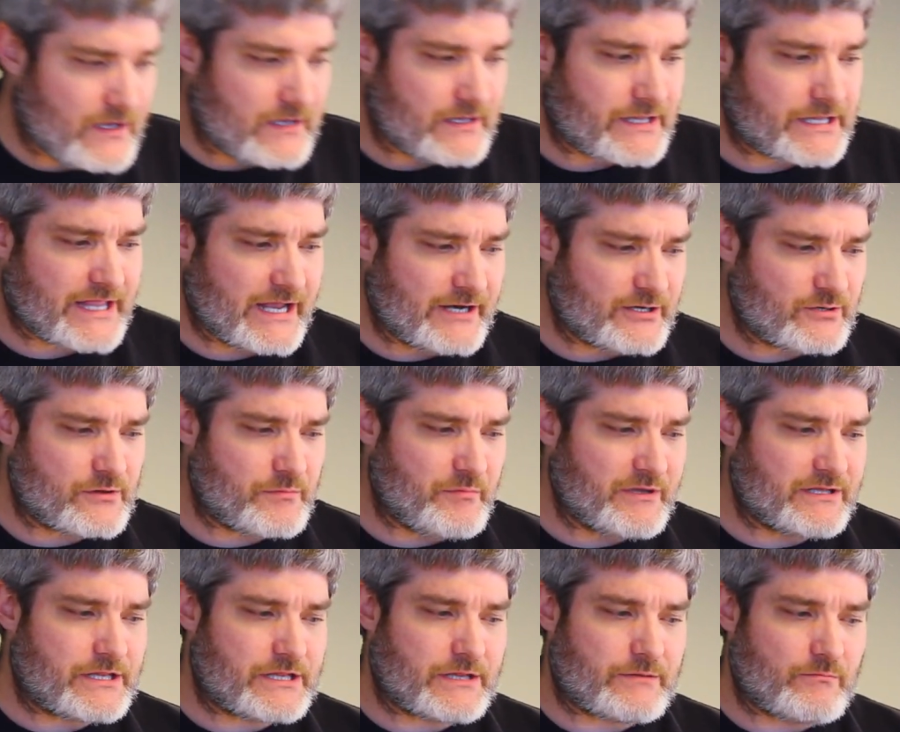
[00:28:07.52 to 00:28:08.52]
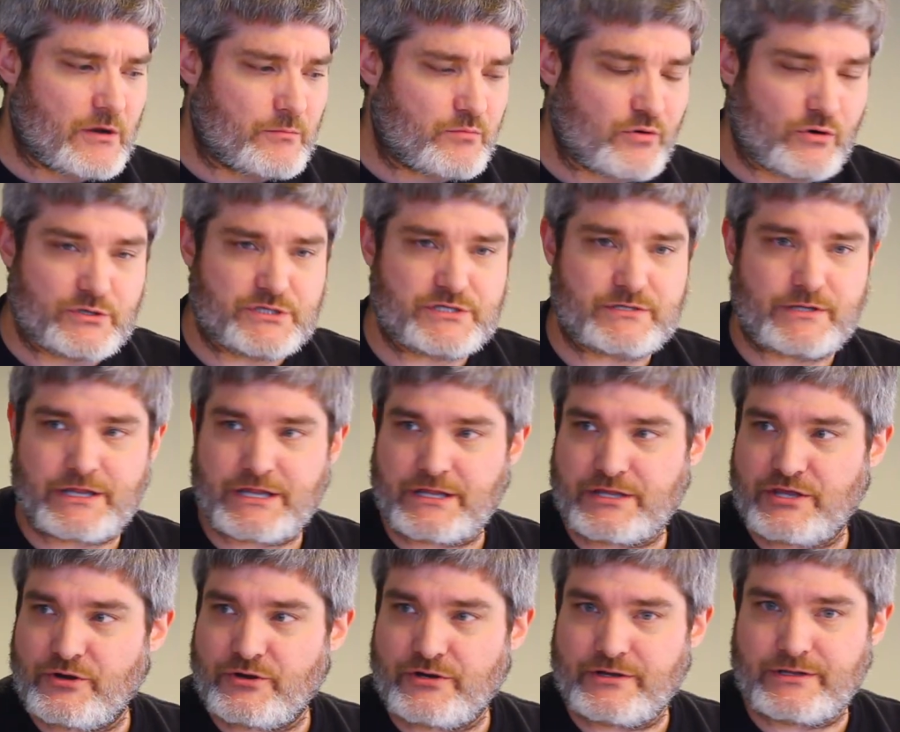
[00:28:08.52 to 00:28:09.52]
uh, standards based approach to
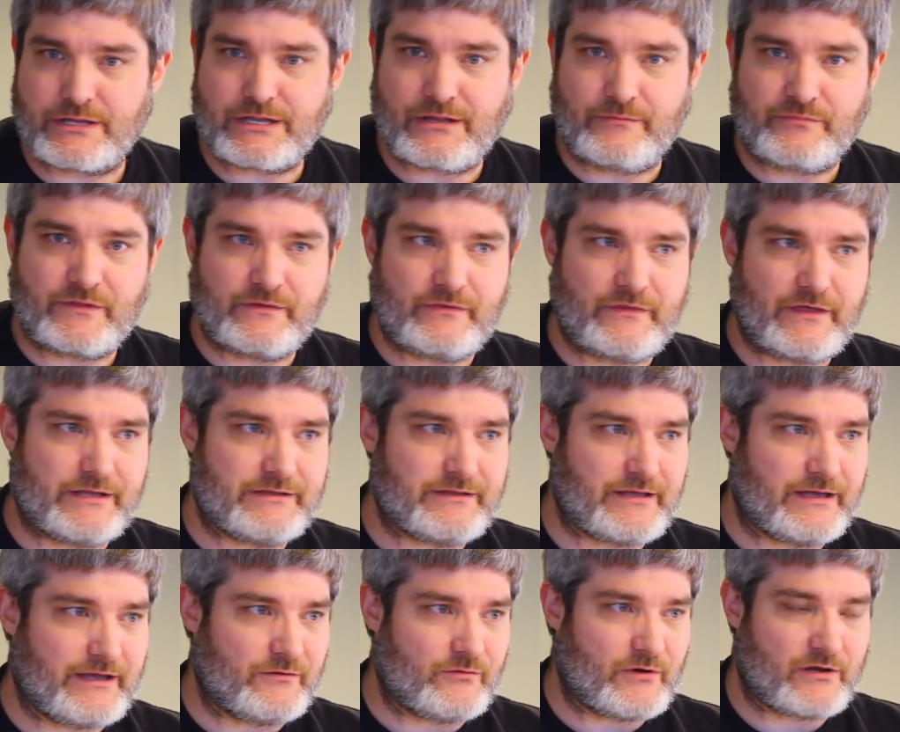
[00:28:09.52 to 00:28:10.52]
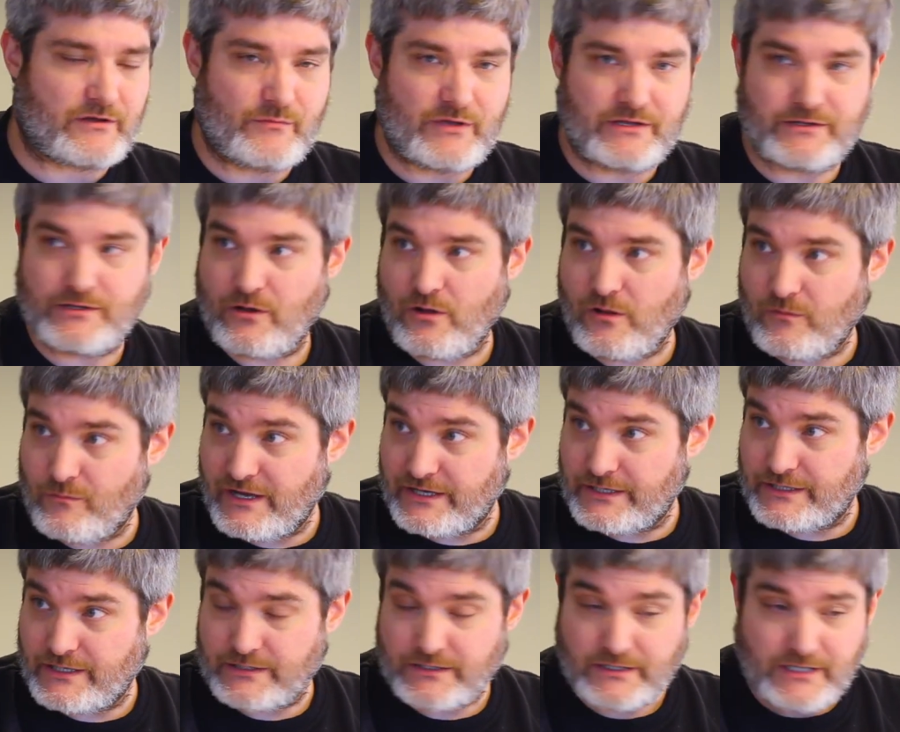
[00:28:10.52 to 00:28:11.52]
security is something that I recommend all
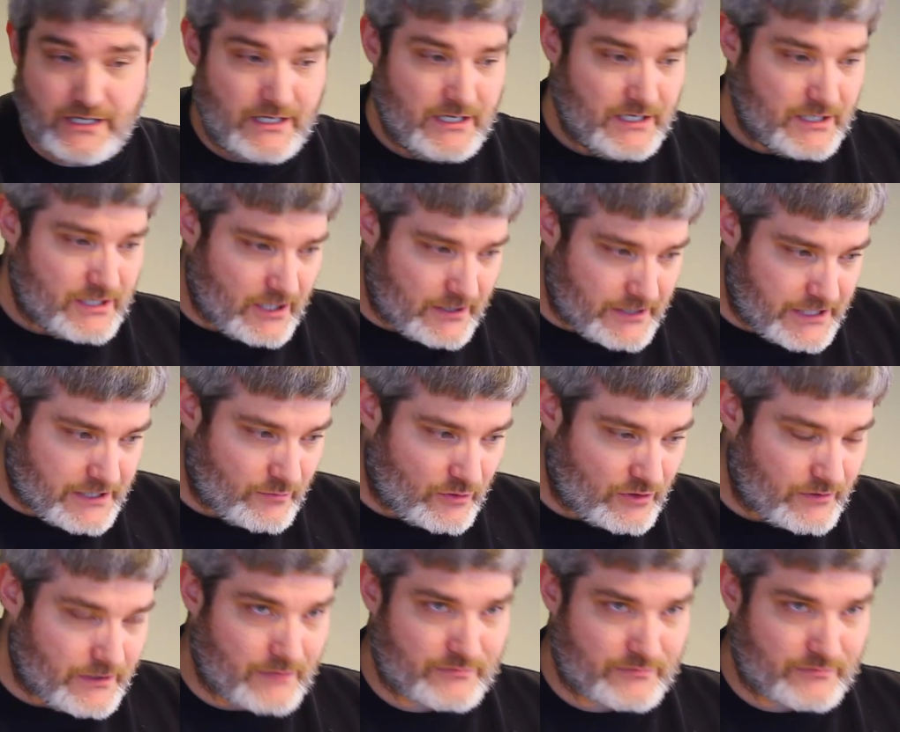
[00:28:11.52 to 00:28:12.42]
my uh, customers.